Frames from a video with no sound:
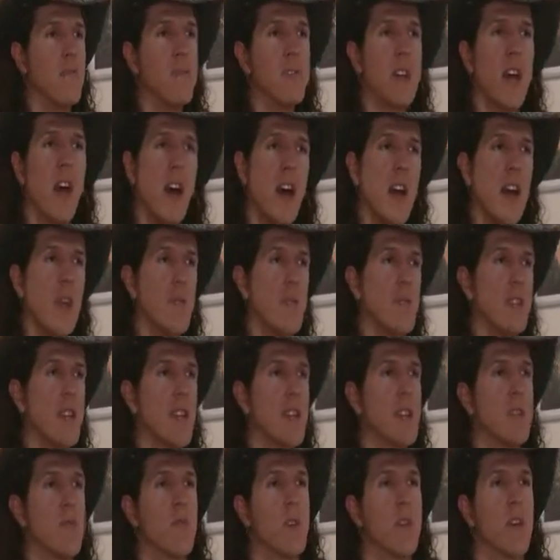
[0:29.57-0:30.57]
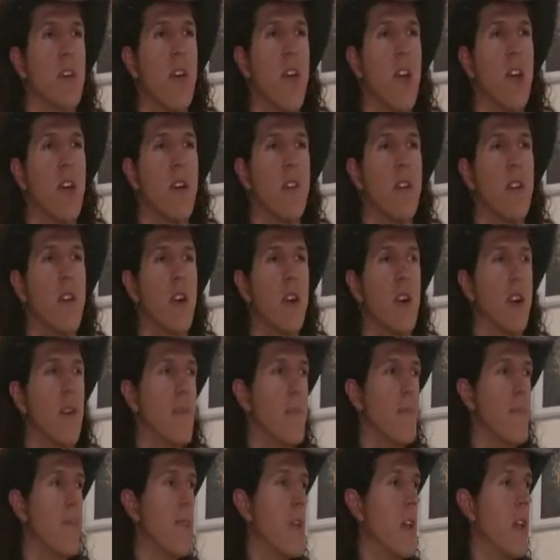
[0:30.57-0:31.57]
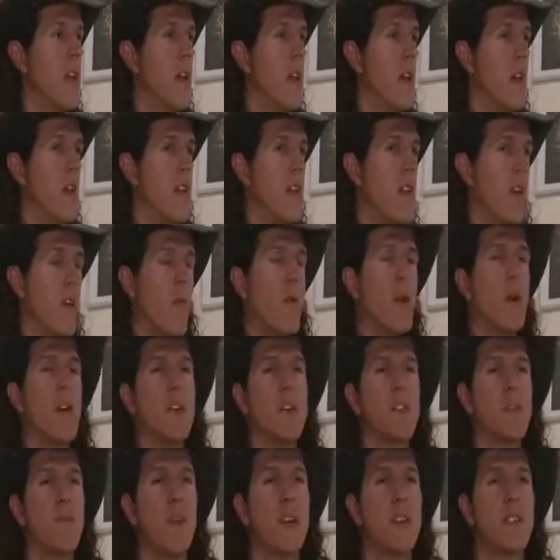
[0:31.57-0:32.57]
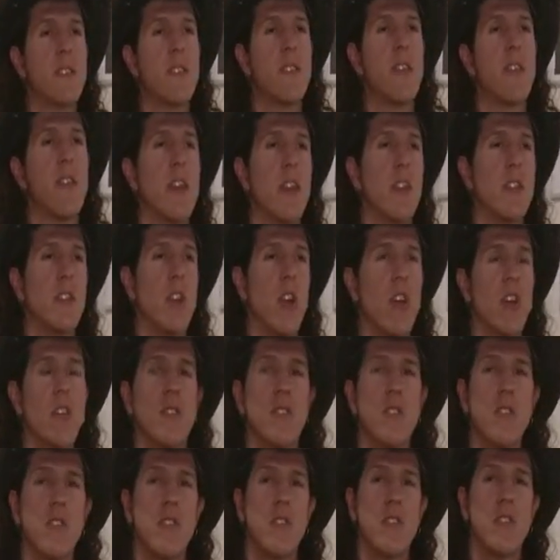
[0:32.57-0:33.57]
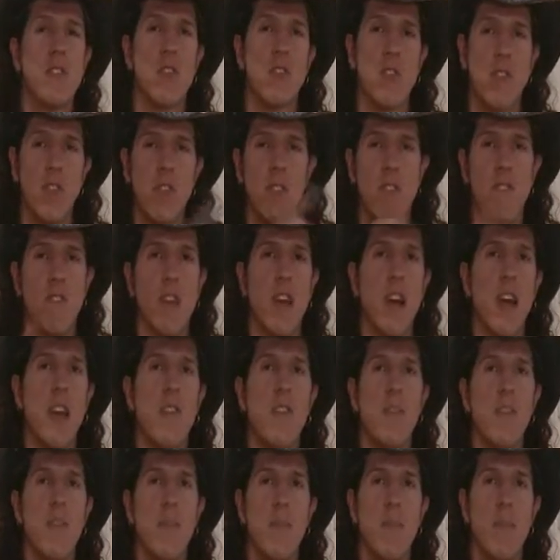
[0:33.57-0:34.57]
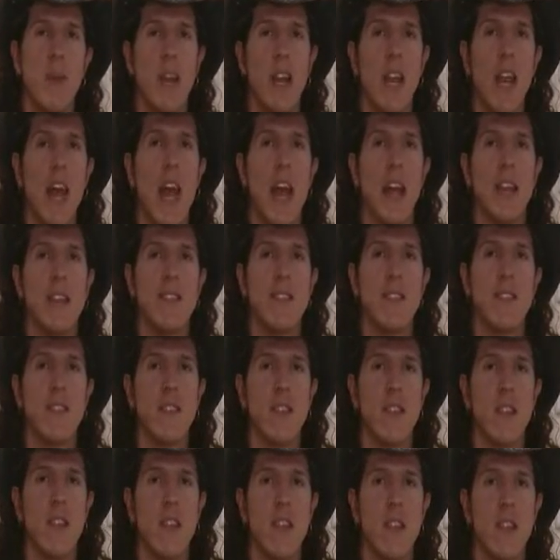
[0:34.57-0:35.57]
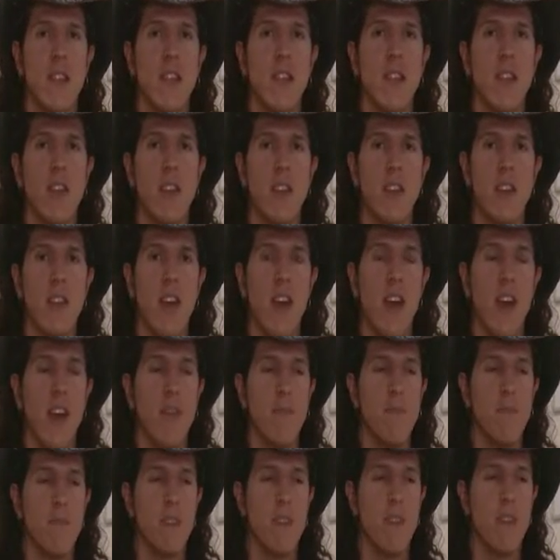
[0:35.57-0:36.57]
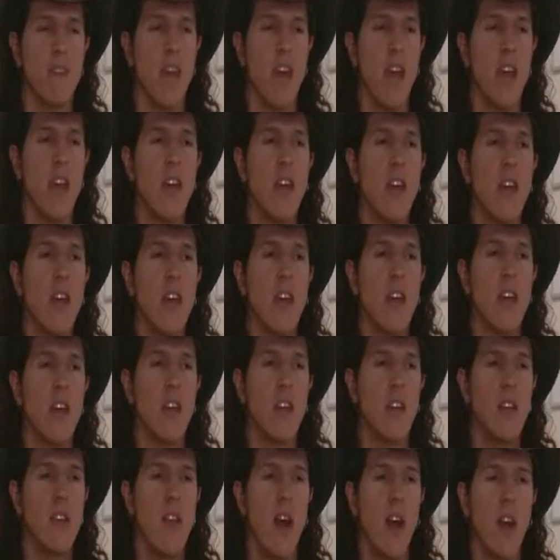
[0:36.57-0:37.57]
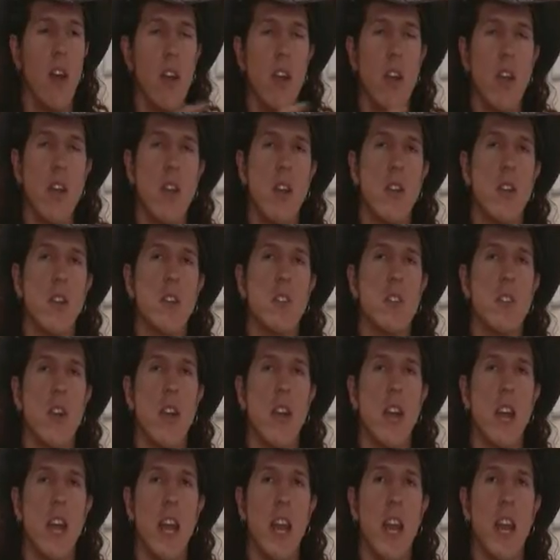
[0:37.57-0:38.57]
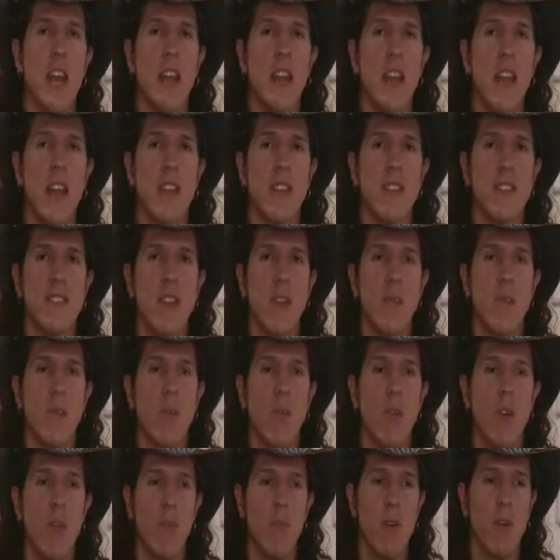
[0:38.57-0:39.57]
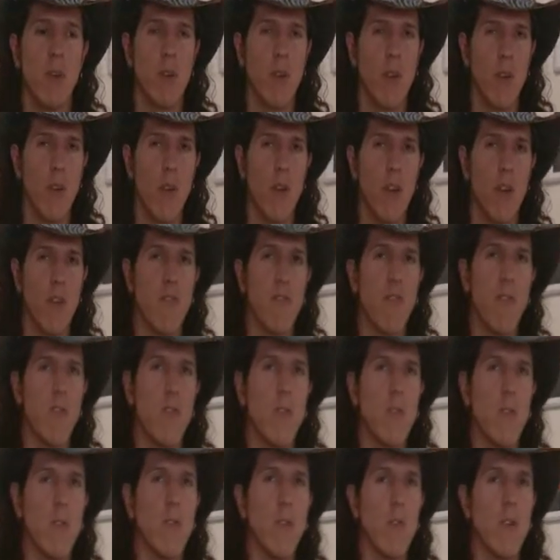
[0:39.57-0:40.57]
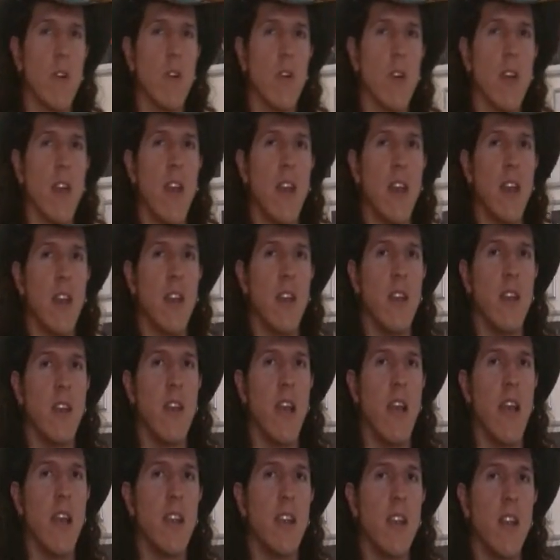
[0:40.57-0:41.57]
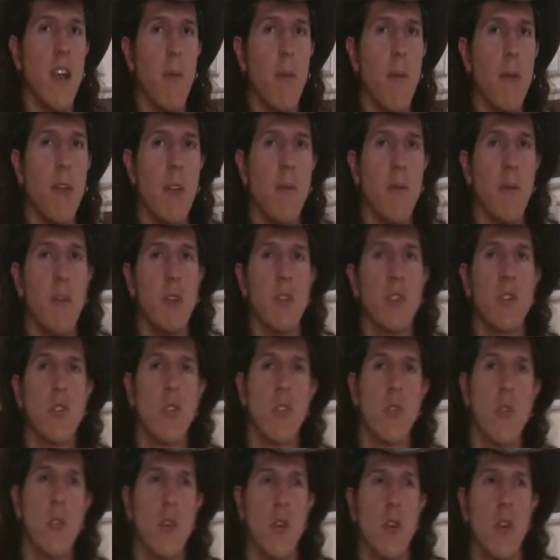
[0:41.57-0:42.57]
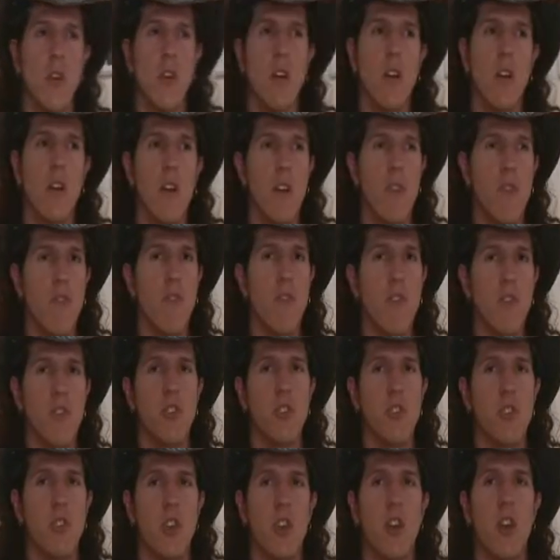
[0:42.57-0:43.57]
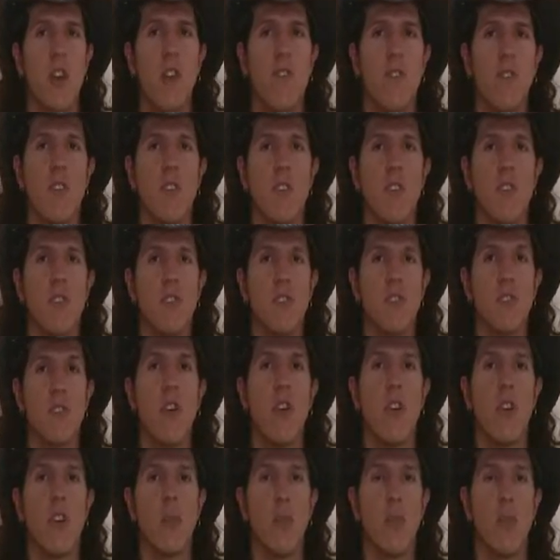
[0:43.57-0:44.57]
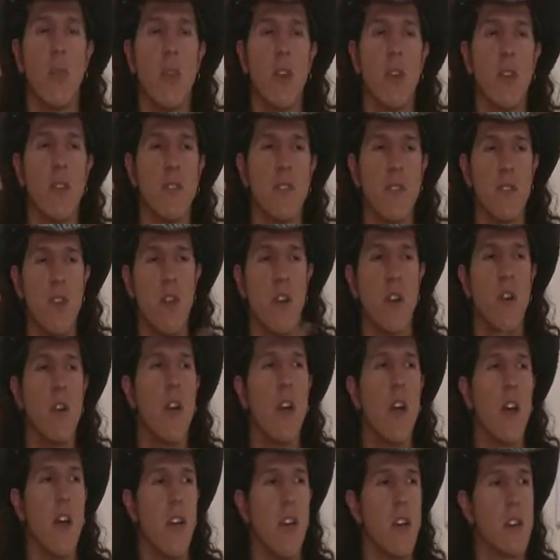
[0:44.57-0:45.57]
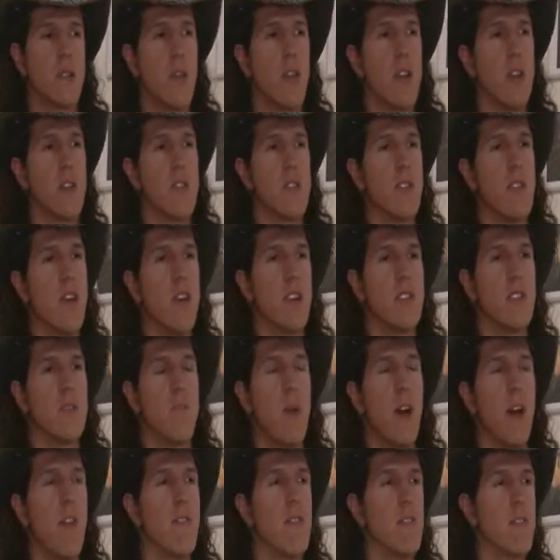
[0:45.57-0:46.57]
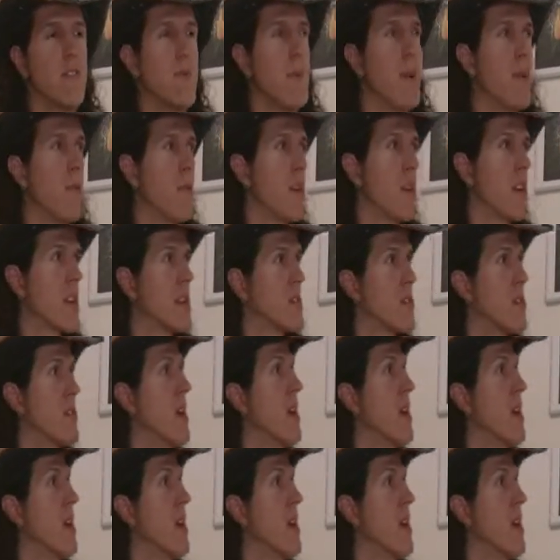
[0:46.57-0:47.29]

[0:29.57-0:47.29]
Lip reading: time, it takes into account well, it's basically, it charts the circle of life, but it adds linear time so that not only are you starting and ending at the same point, but you're going forward and ending up at a mature version of your starting point. So that's why I use a lot of spirals in my work as